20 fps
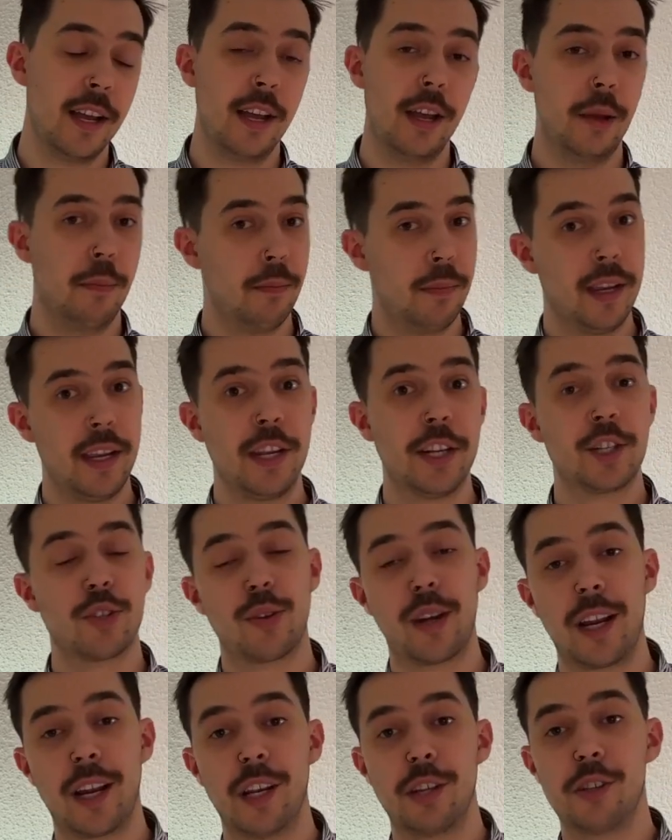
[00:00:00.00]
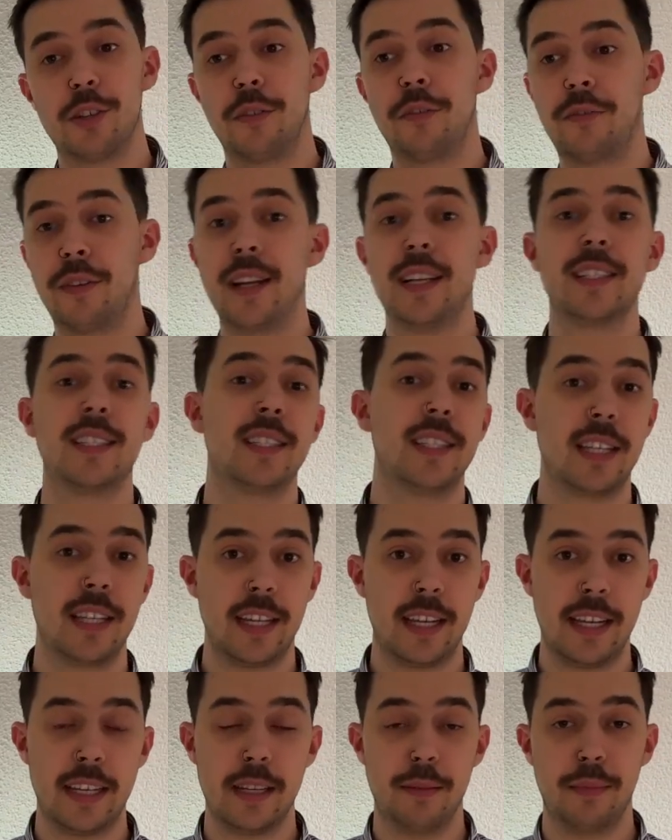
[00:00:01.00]
me trying to fix
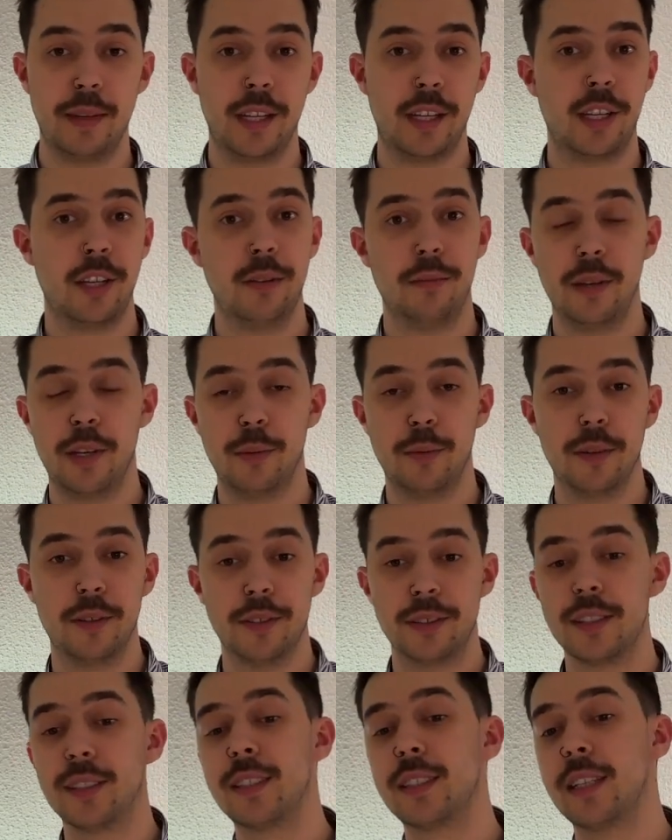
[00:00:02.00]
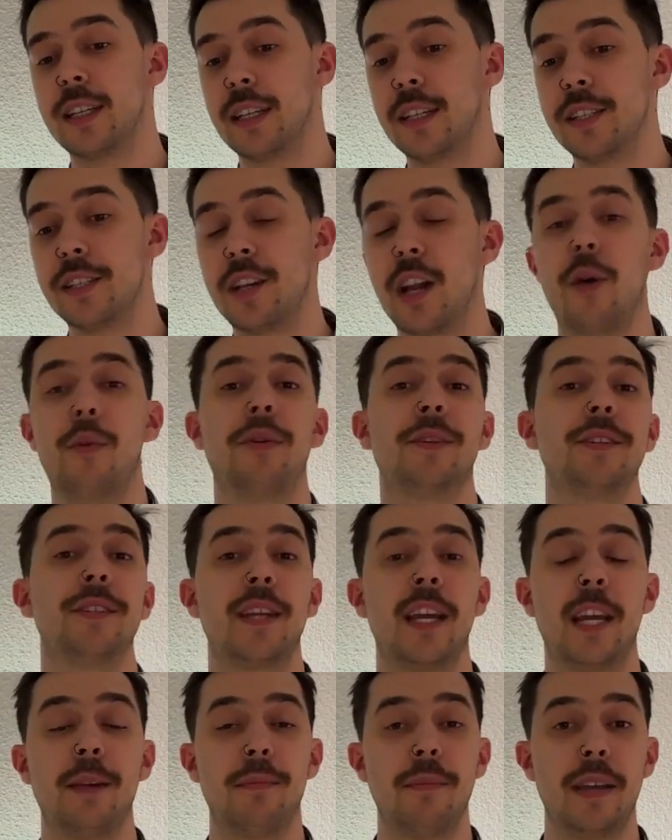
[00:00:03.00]
the BQB ones is going to
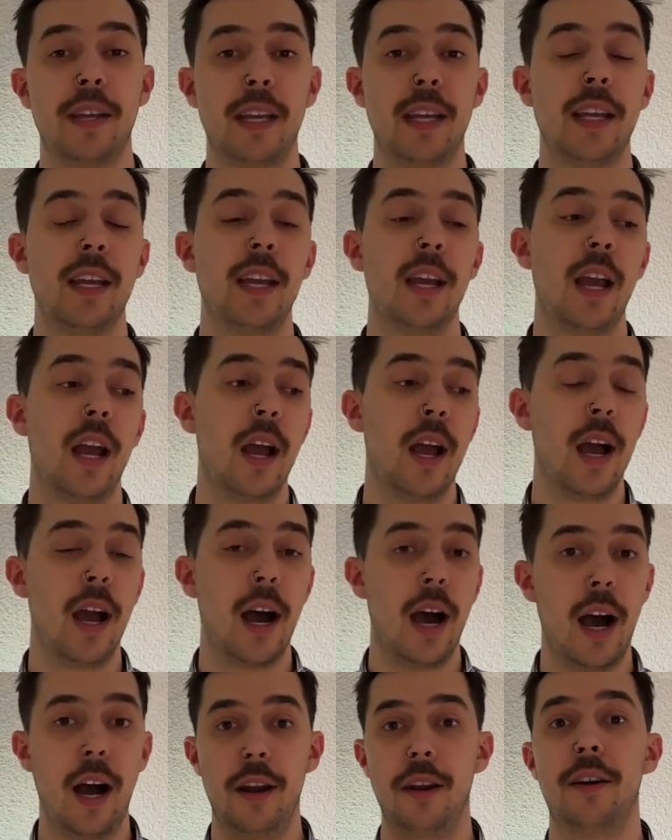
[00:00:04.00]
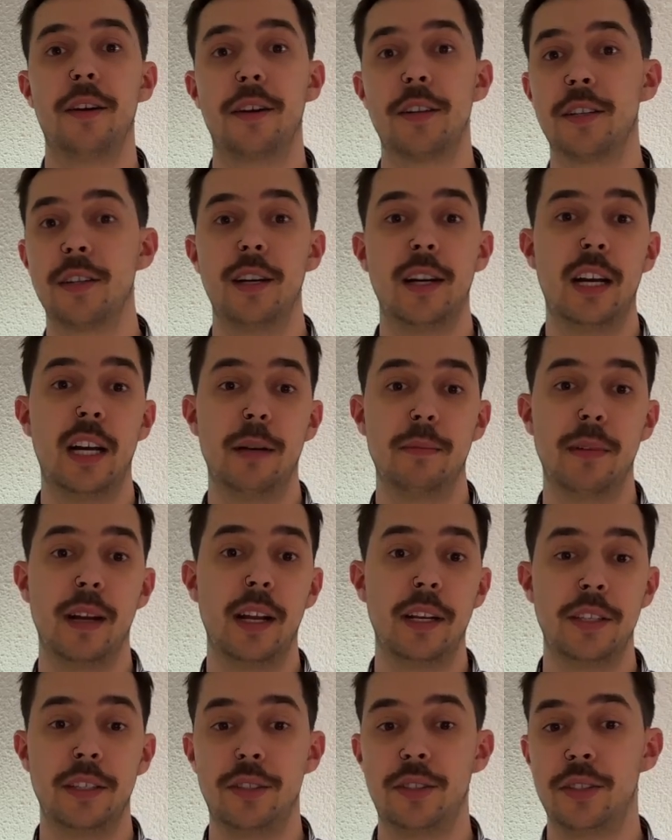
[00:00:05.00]
take me a lot of time.
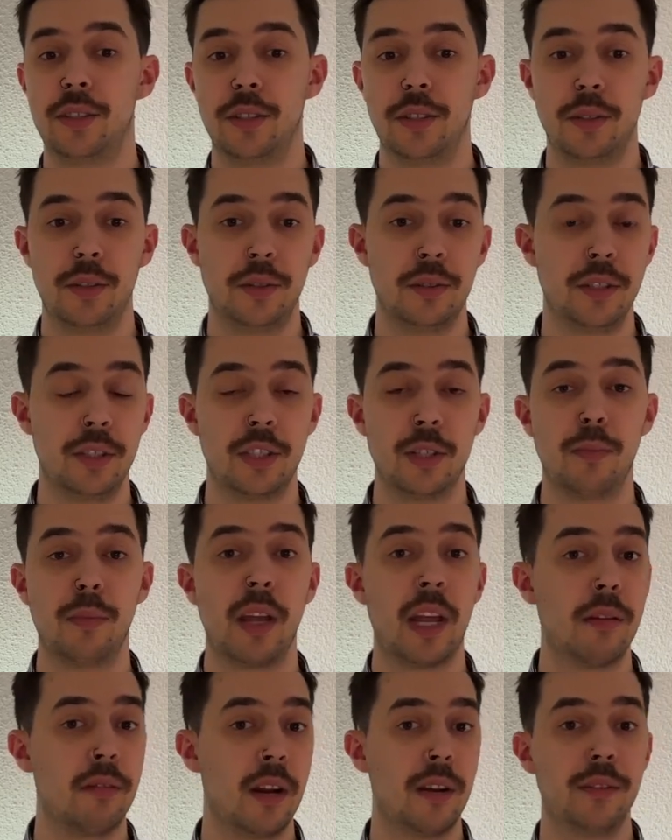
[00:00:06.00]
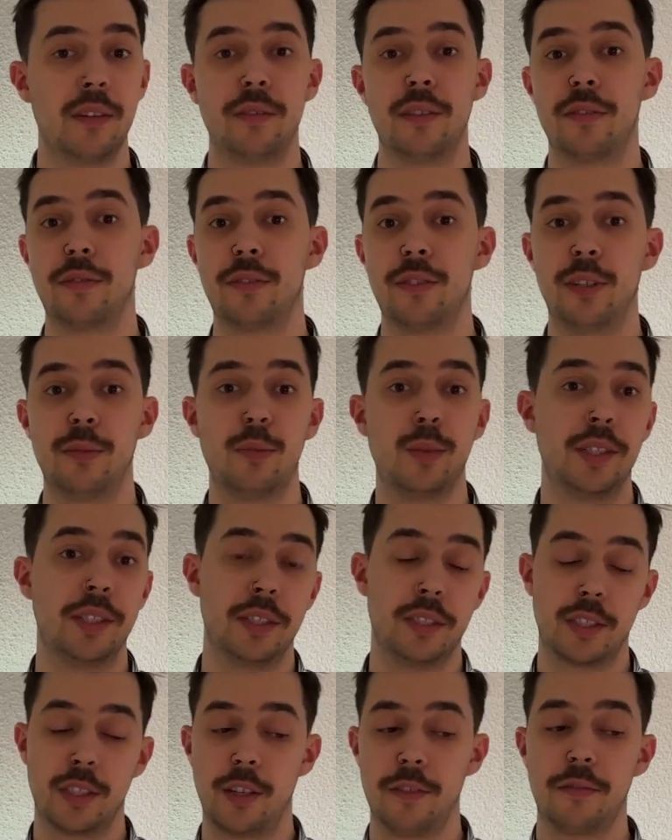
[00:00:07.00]
I need to play around with the firmware, the
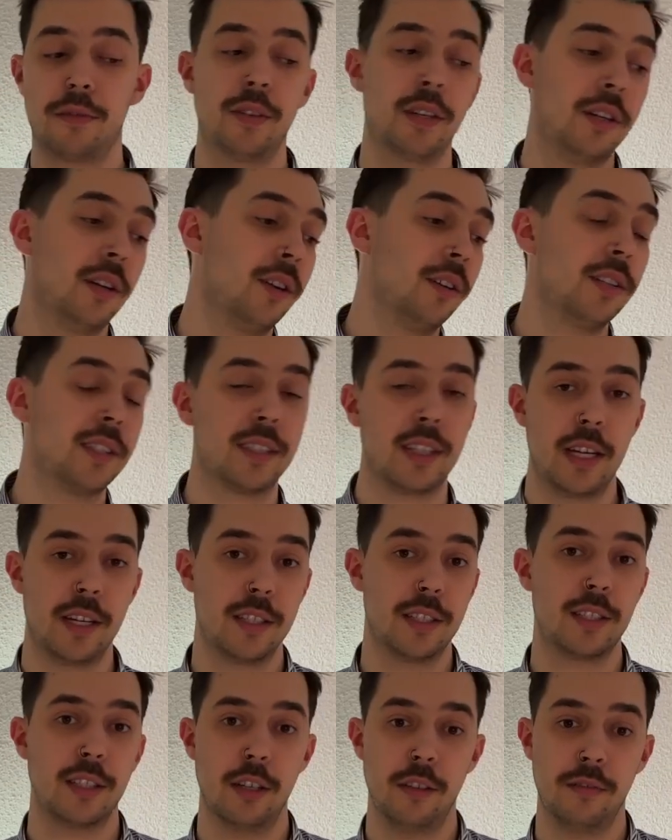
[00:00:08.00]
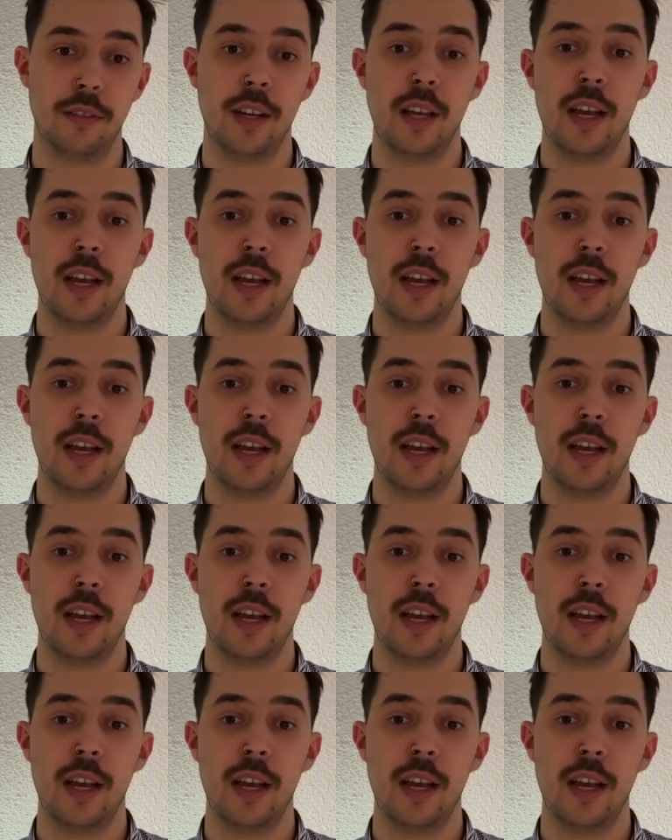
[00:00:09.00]
software, all this kind of stuff.